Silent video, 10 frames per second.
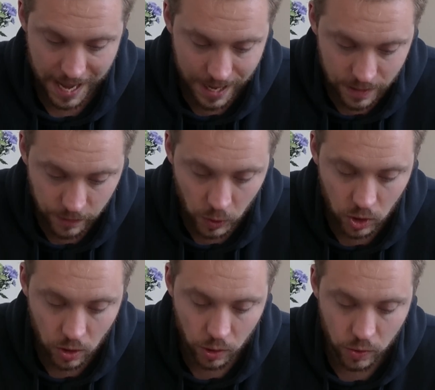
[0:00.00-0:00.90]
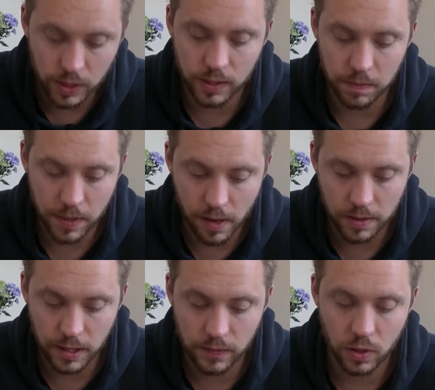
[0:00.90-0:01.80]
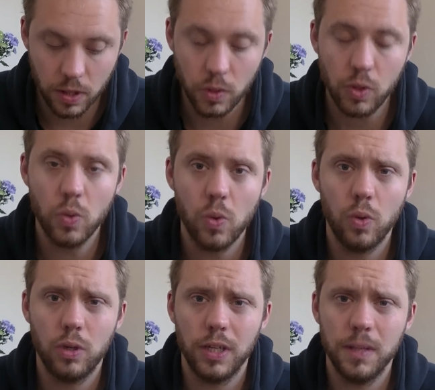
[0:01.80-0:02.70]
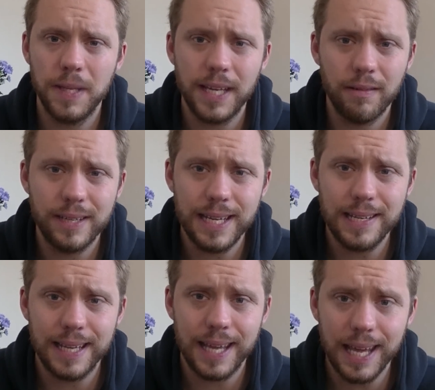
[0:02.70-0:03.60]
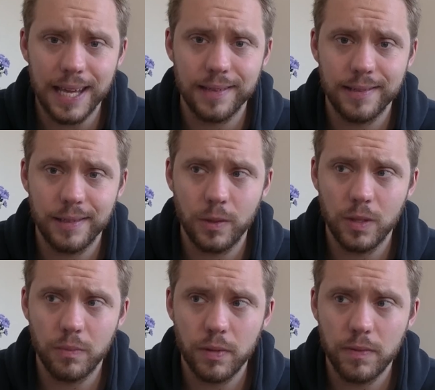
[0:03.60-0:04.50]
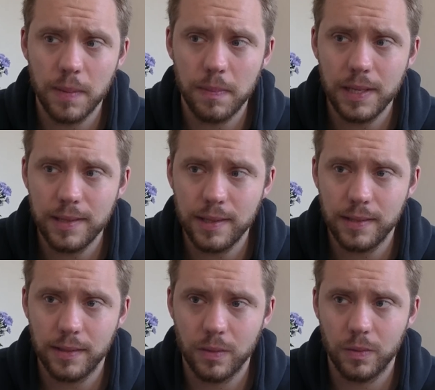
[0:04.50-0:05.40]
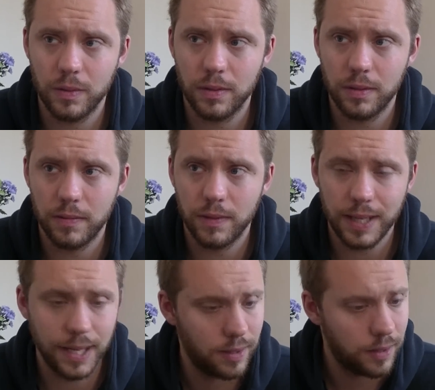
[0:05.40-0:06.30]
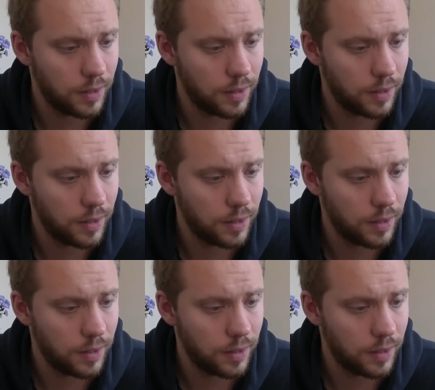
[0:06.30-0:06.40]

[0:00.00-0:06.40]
And they've got the Doctrinus imperatives, so you're going to be guaranteed to hit. You can improve their ballistic skills and stuff like that.